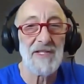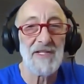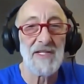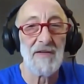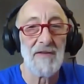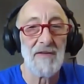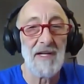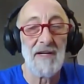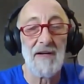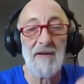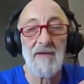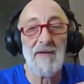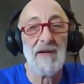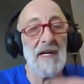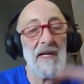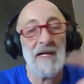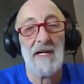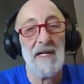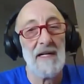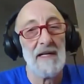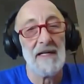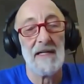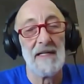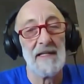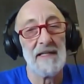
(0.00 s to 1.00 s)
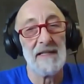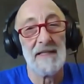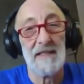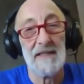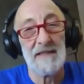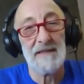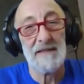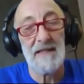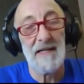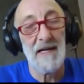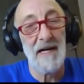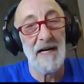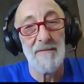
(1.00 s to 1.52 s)
So, you
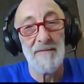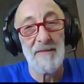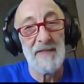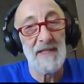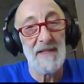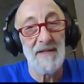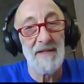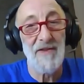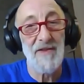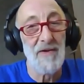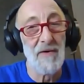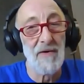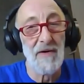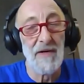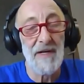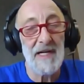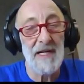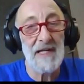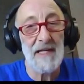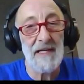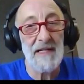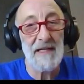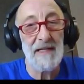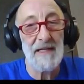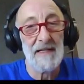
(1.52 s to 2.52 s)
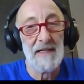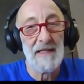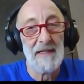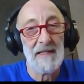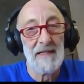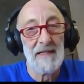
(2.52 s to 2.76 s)
know, I'm an authority